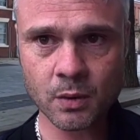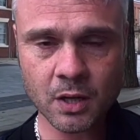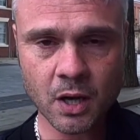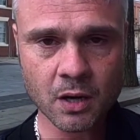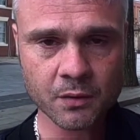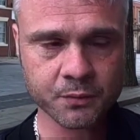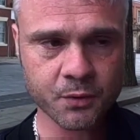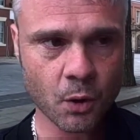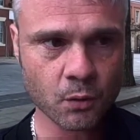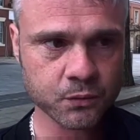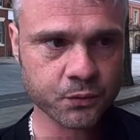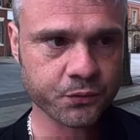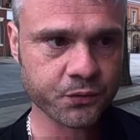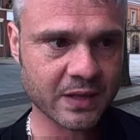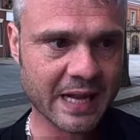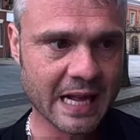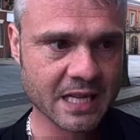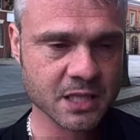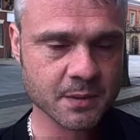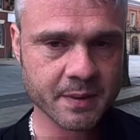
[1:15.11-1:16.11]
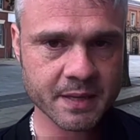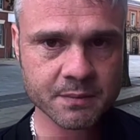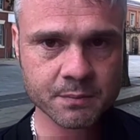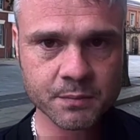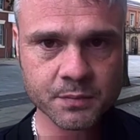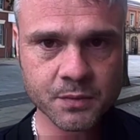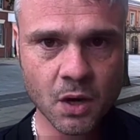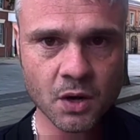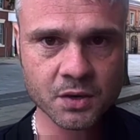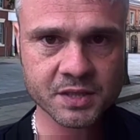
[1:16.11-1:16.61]
a lot of old flats have
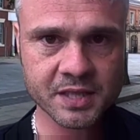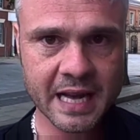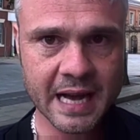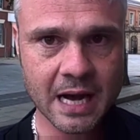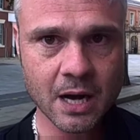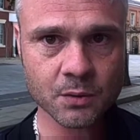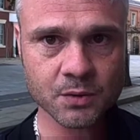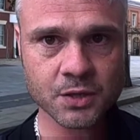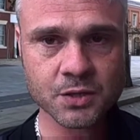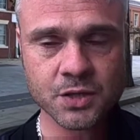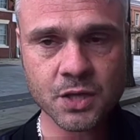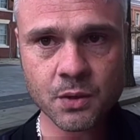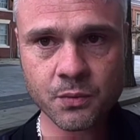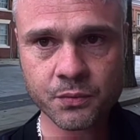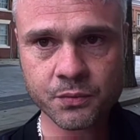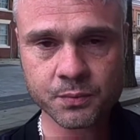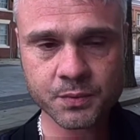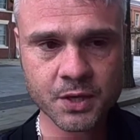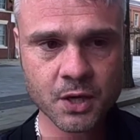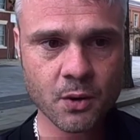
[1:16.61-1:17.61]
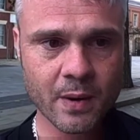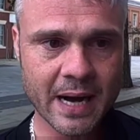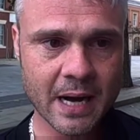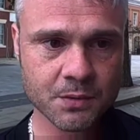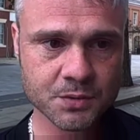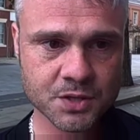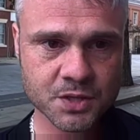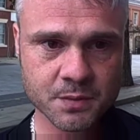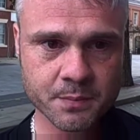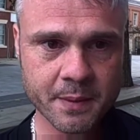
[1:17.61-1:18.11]
been knocked down and new new
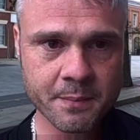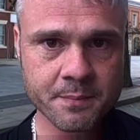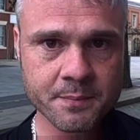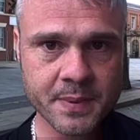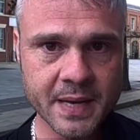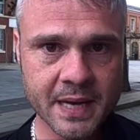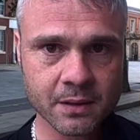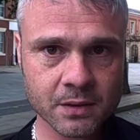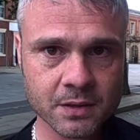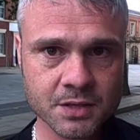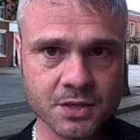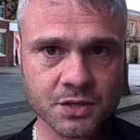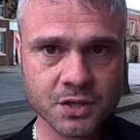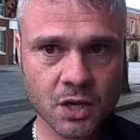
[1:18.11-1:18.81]
houses have been built.